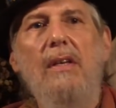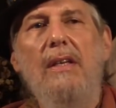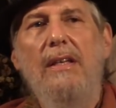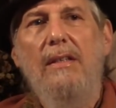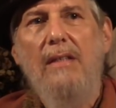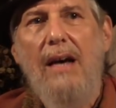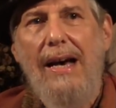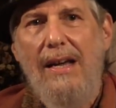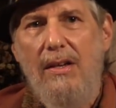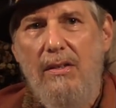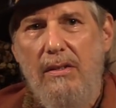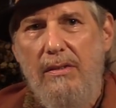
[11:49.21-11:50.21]
in
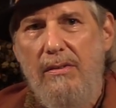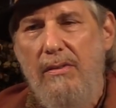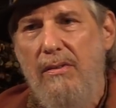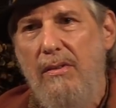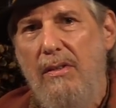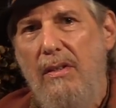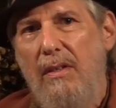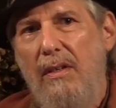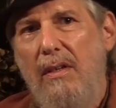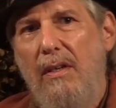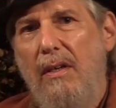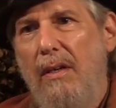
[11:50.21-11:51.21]
Ireland.
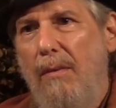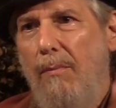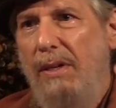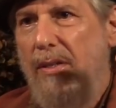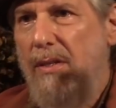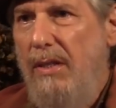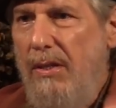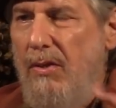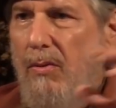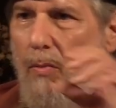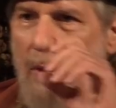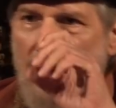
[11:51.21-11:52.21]
But
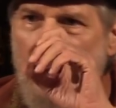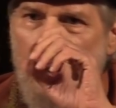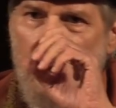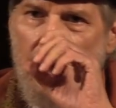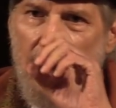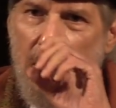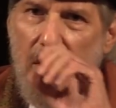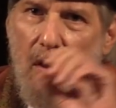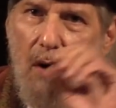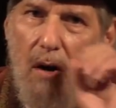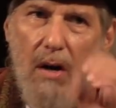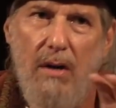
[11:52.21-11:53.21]
this was
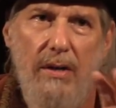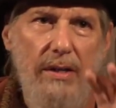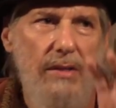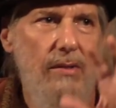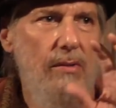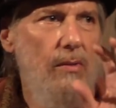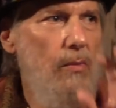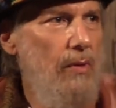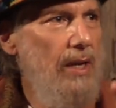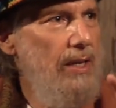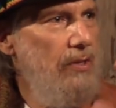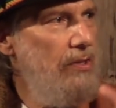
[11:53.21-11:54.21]
the Aryan
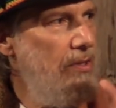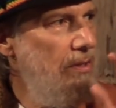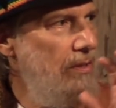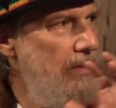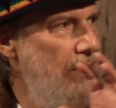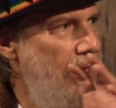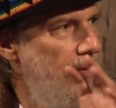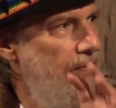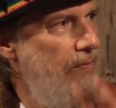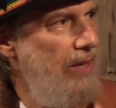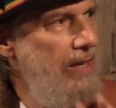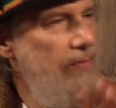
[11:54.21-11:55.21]
race that
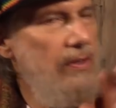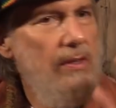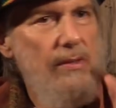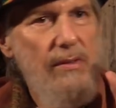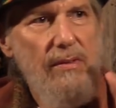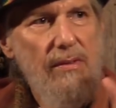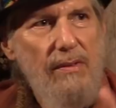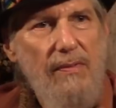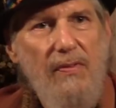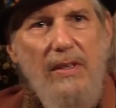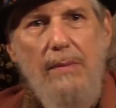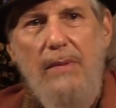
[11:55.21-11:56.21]
favored the
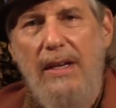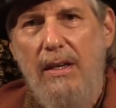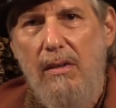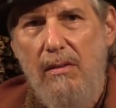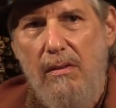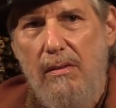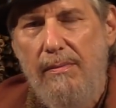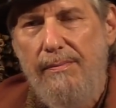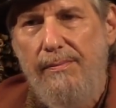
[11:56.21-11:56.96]
female.